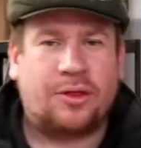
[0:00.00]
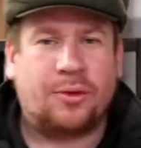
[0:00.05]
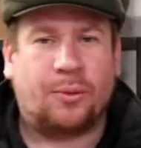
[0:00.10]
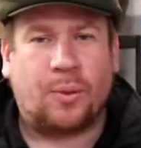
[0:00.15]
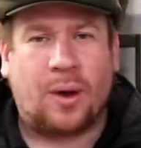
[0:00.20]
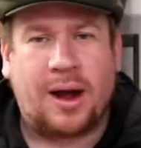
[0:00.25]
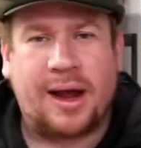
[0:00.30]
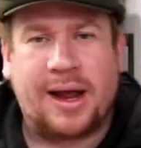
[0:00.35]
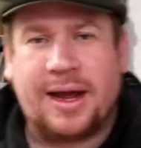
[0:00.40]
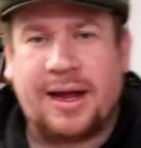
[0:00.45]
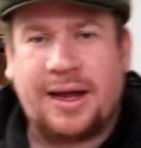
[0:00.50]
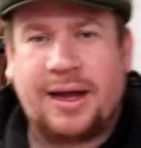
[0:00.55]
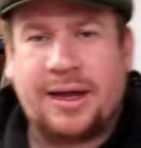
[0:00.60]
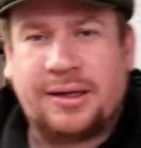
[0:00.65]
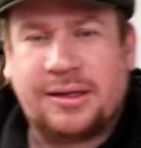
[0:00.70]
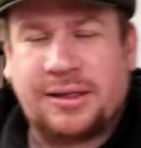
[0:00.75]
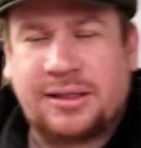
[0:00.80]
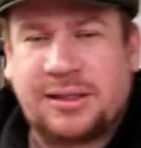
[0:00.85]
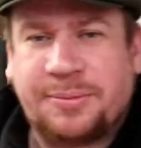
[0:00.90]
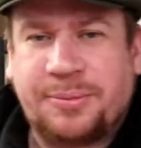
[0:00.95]
the wire
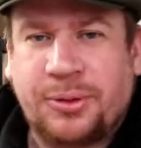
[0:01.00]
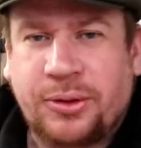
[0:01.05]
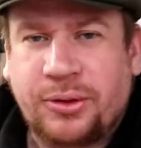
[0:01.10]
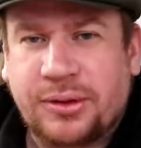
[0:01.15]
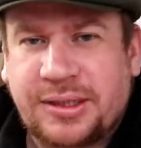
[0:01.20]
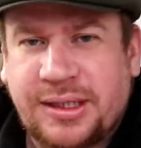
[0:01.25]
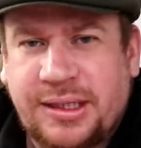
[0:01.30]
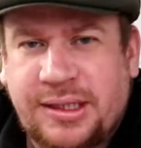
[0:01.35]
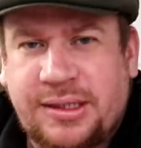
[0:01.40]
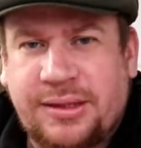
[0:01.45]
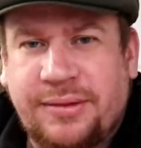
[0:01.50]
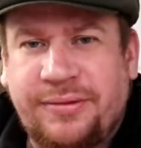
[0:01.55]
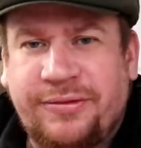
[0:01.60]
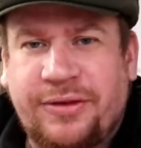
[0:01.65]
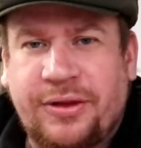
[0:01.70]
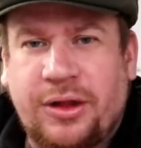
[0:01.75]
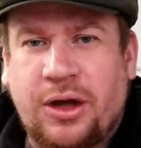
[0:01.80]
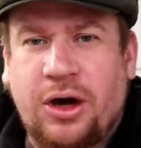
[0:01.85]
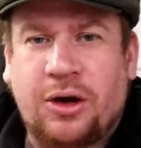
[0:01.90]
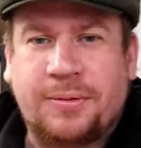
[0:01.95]
and the support system
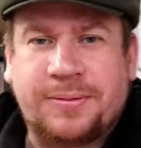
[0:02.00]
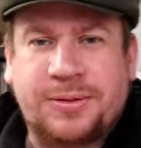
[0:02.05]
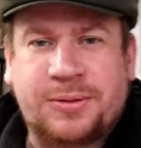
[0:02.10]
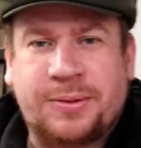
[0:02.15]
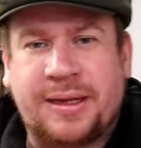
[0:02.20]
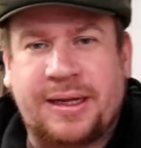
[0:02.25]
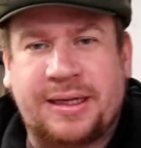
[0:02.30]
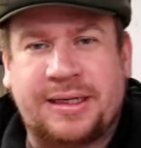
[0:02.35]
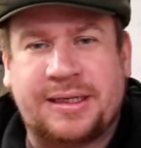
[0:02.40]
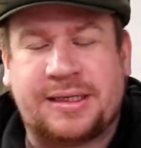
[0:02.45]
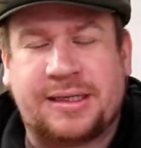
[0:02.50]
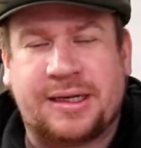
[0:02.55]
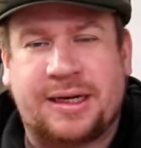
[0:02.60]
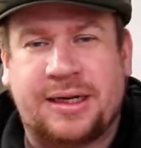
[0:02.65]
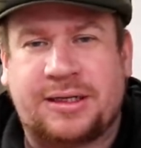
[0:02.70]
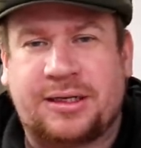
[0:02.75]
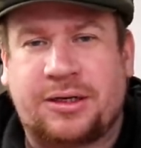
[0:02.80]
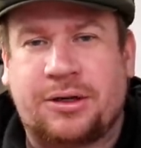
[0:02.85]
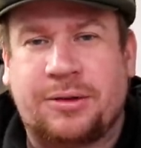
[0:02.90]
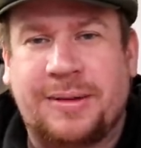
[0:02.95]
for the hops when they
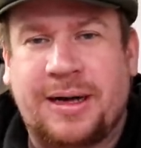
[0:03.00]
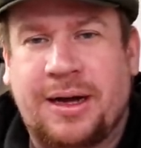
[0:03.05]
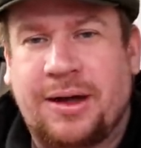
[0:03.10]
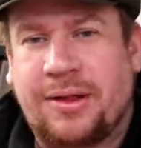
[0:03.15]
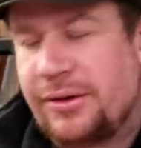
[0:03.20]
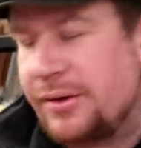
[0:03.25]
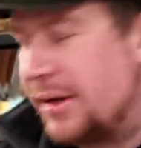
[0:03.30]
decide to come out of the